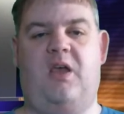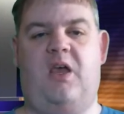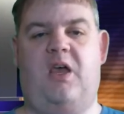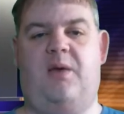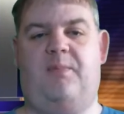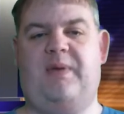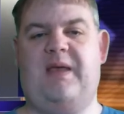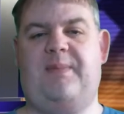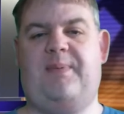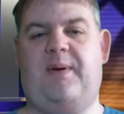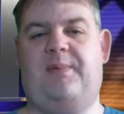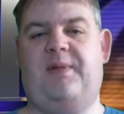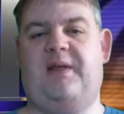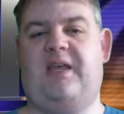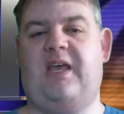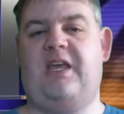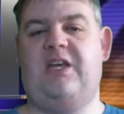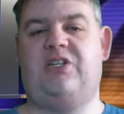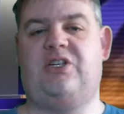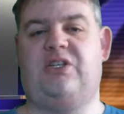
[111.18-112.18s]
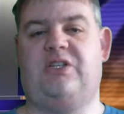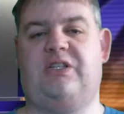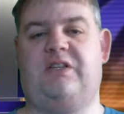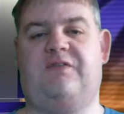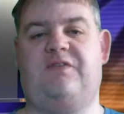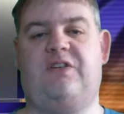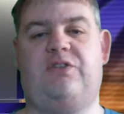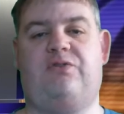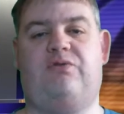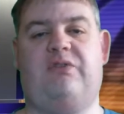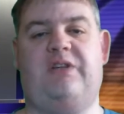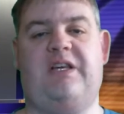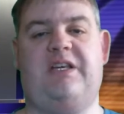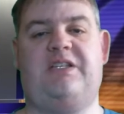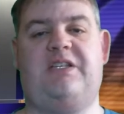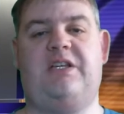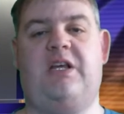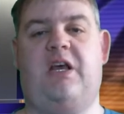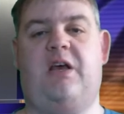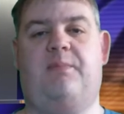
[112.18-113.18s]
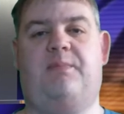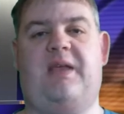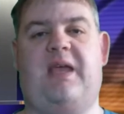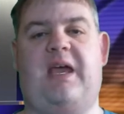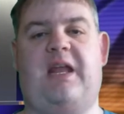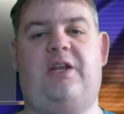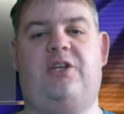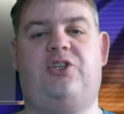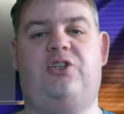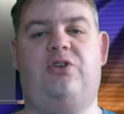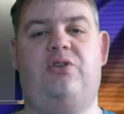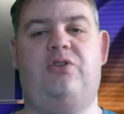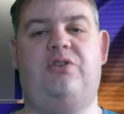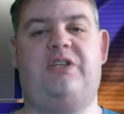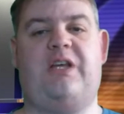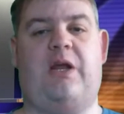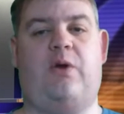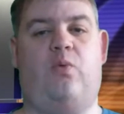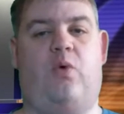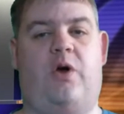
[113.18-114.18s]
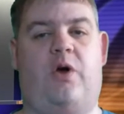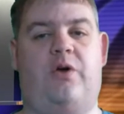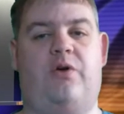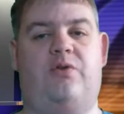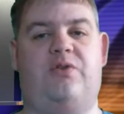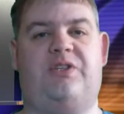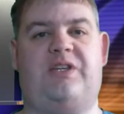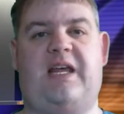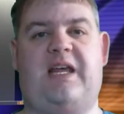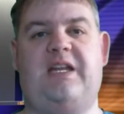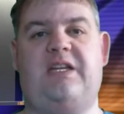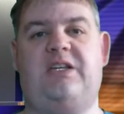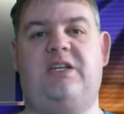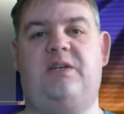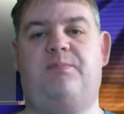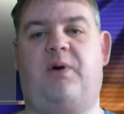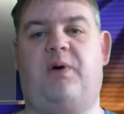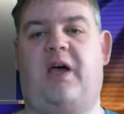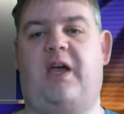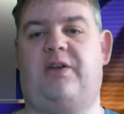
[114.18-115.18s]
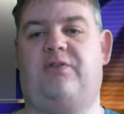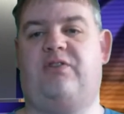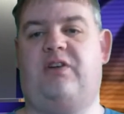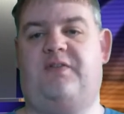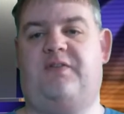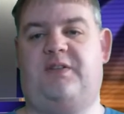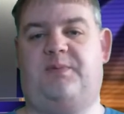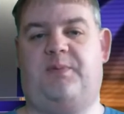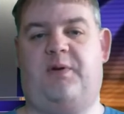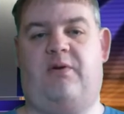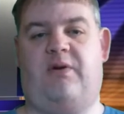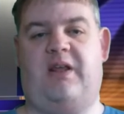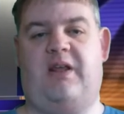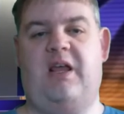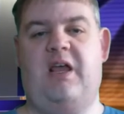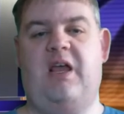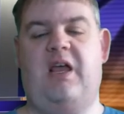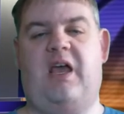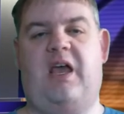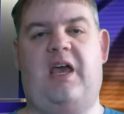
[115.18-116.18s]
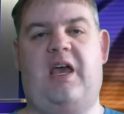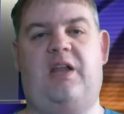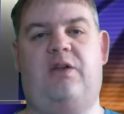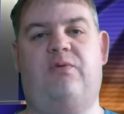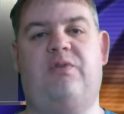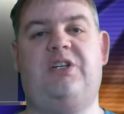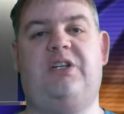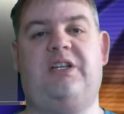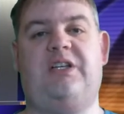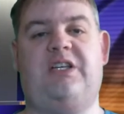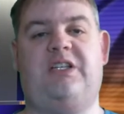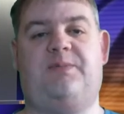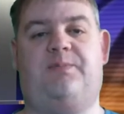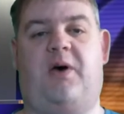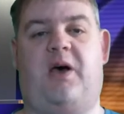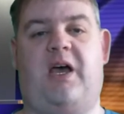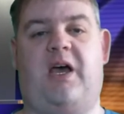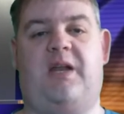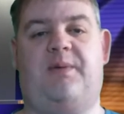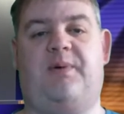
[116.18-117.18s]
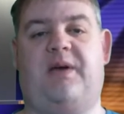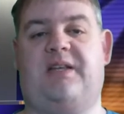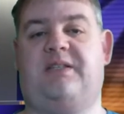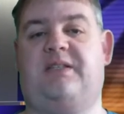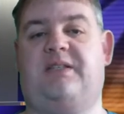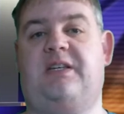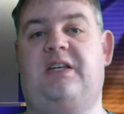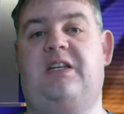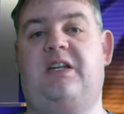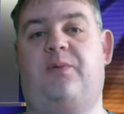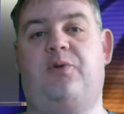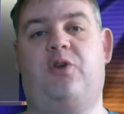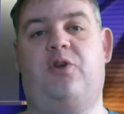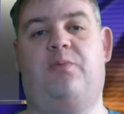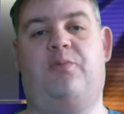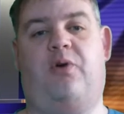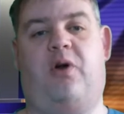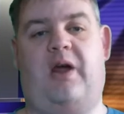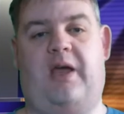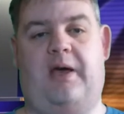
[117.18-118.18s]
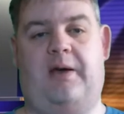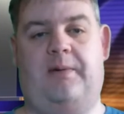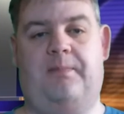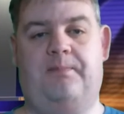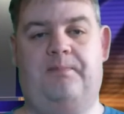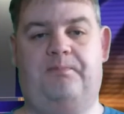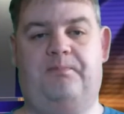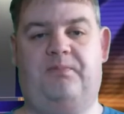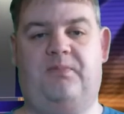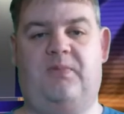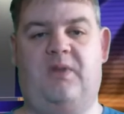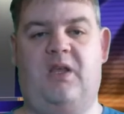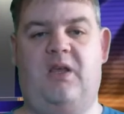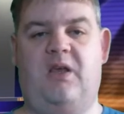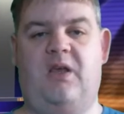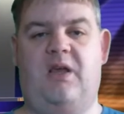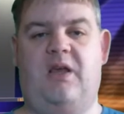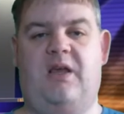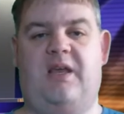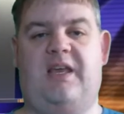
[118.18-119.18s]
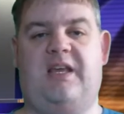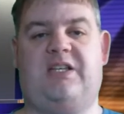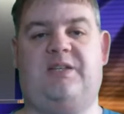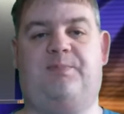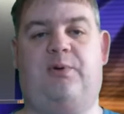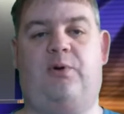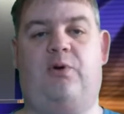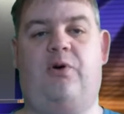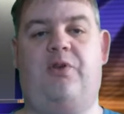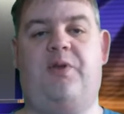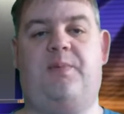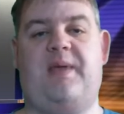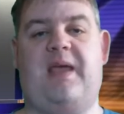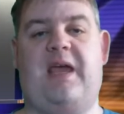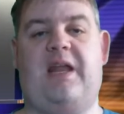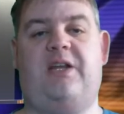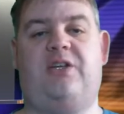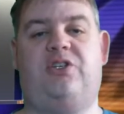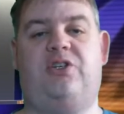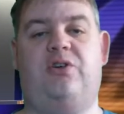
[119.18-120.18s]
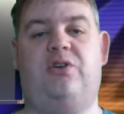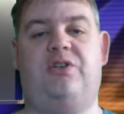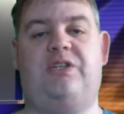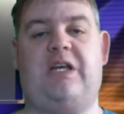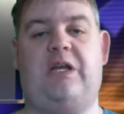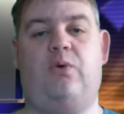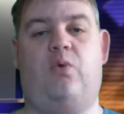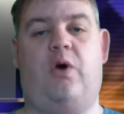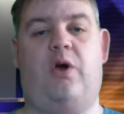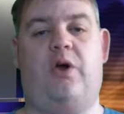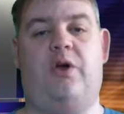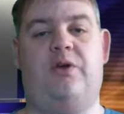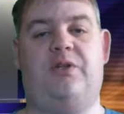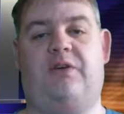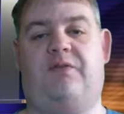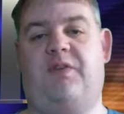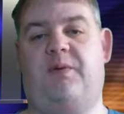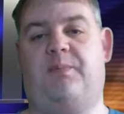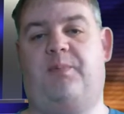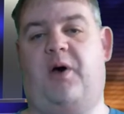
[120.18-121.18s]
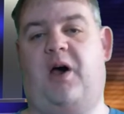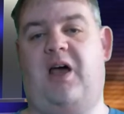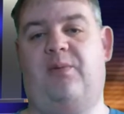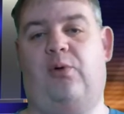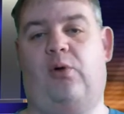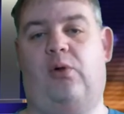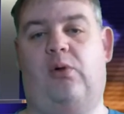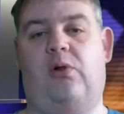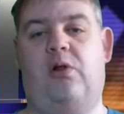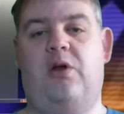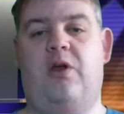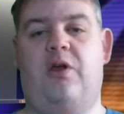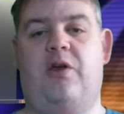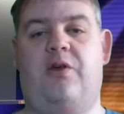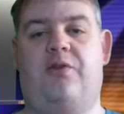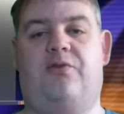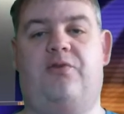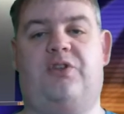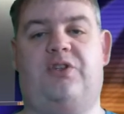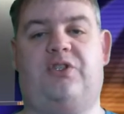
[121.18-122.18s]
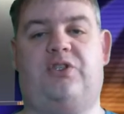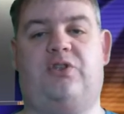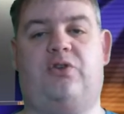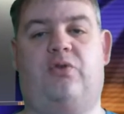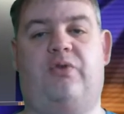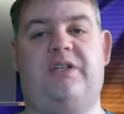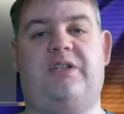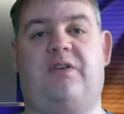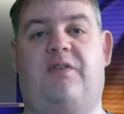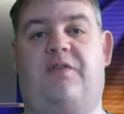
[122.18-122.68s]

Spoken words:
Bear Publications have just released Beatitudes and Woes, edited by Travis Perry and originally inspired by C.W. Breyer. Explore the Beatitudes and Woes of the Bible through the stories of